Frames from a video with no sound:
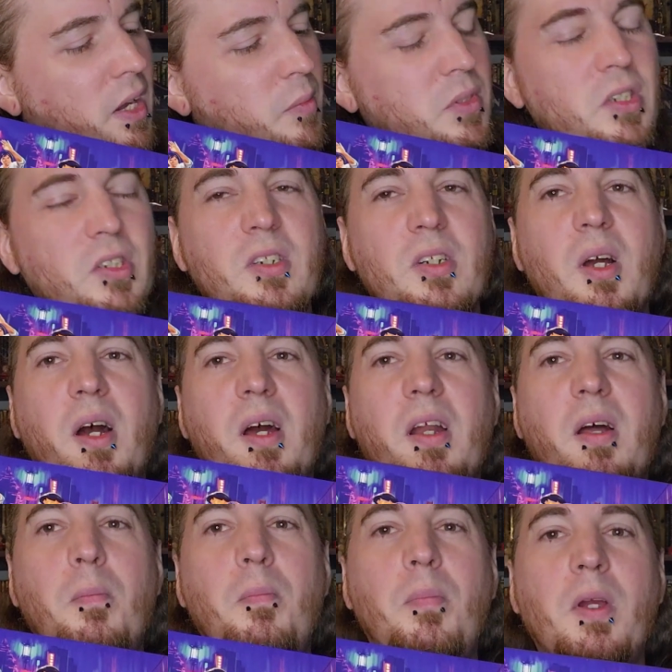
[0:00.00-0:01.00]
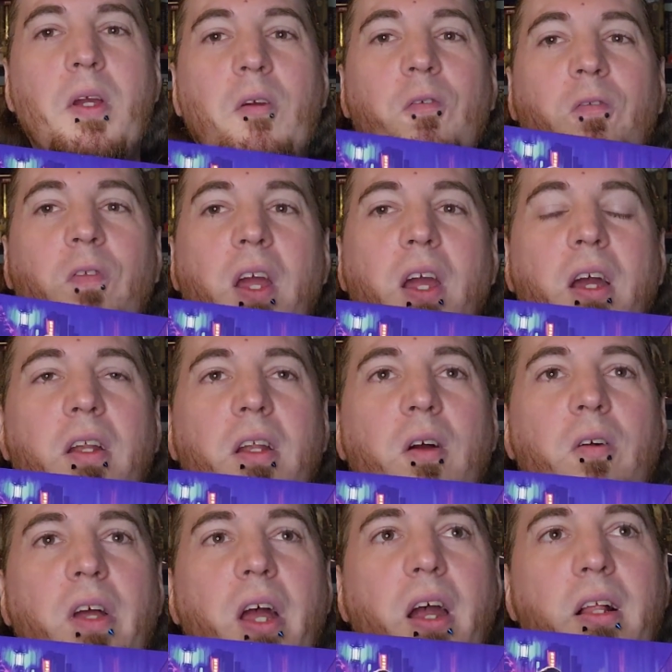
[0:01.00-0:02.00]
just not a big fan
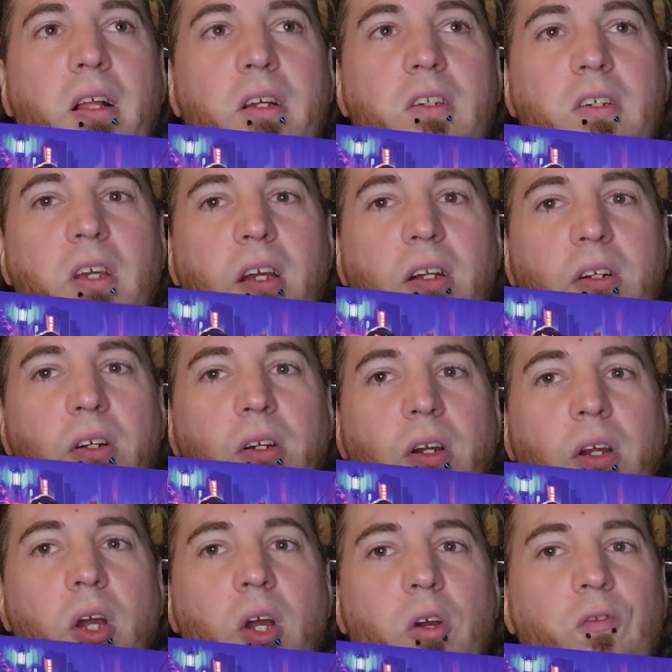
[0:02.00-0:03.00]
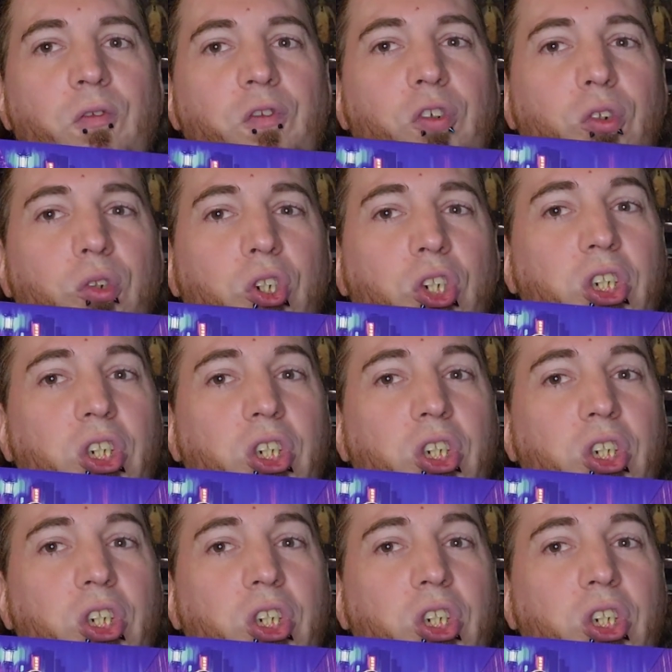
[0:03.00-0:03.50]
of Alexander Fu